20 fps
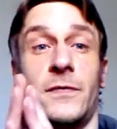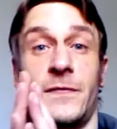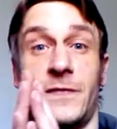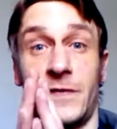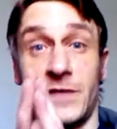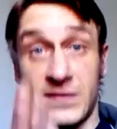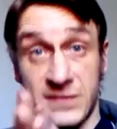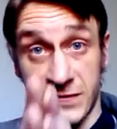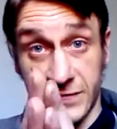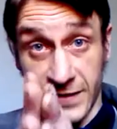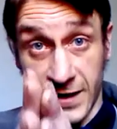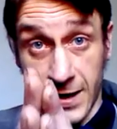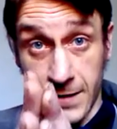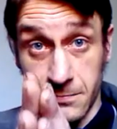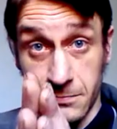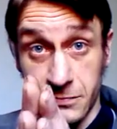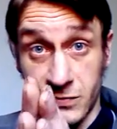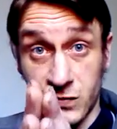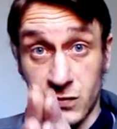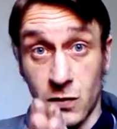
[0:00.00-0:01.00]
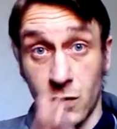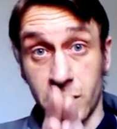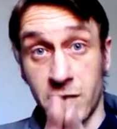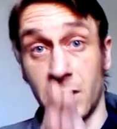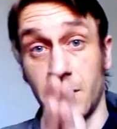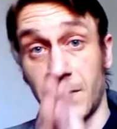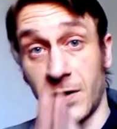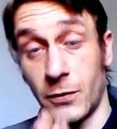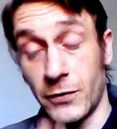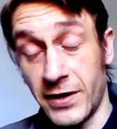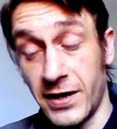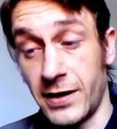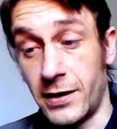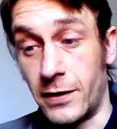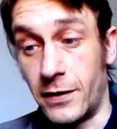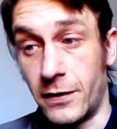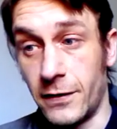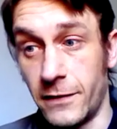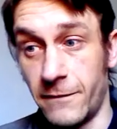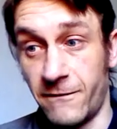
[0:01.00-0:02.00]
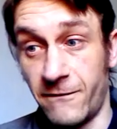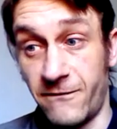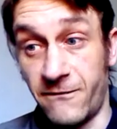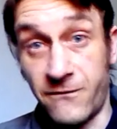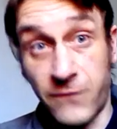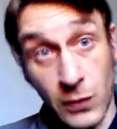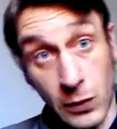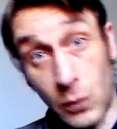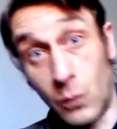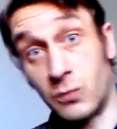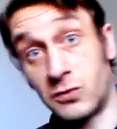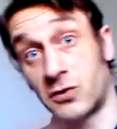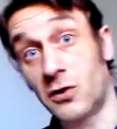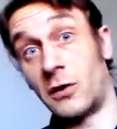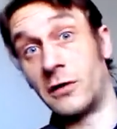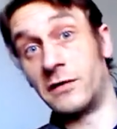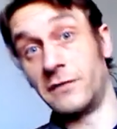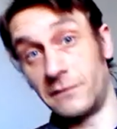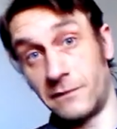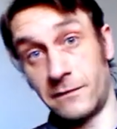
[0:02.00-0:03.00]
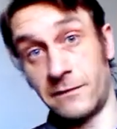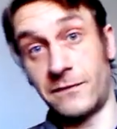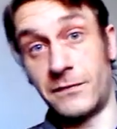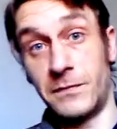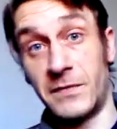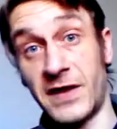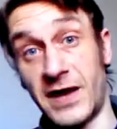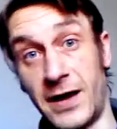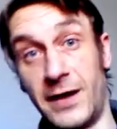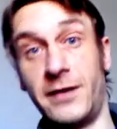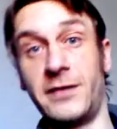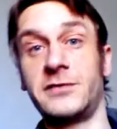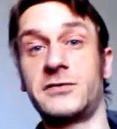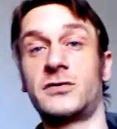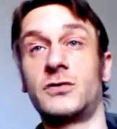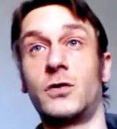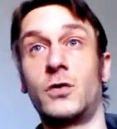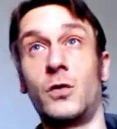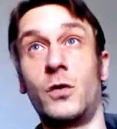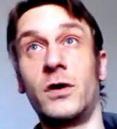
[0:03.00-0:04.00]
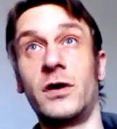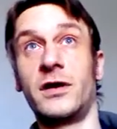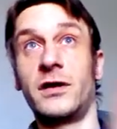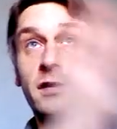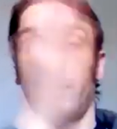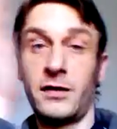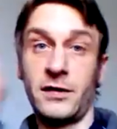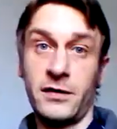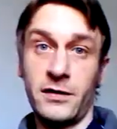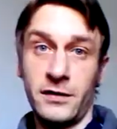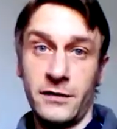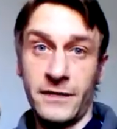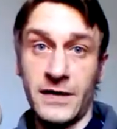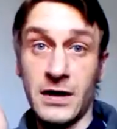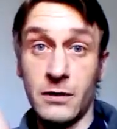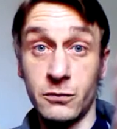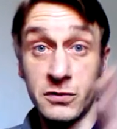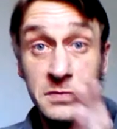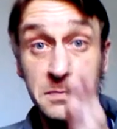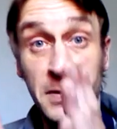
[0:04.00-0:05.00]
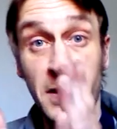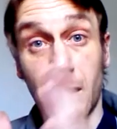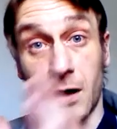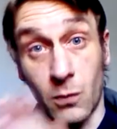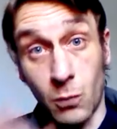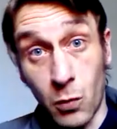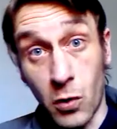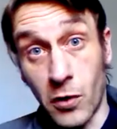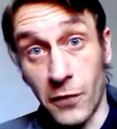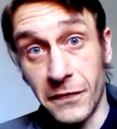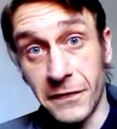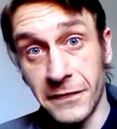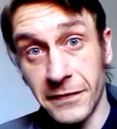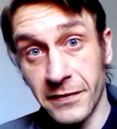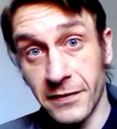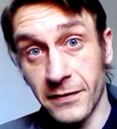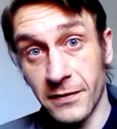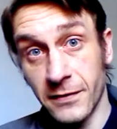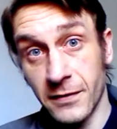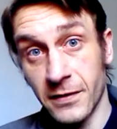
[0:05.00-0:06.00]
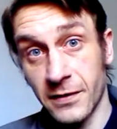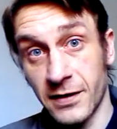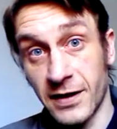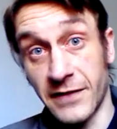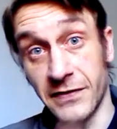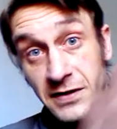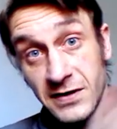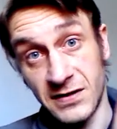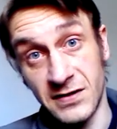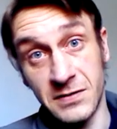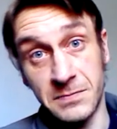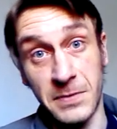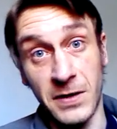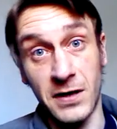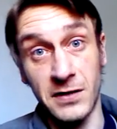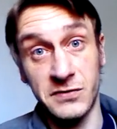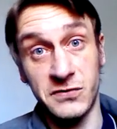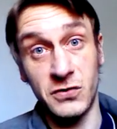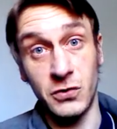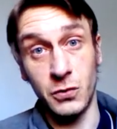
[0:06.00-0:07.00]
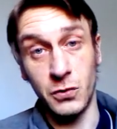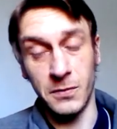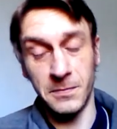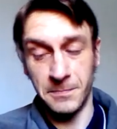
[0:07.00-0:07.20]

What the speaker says: this that I'm talking about here follows on from that. So that was part 1 and this is part 2.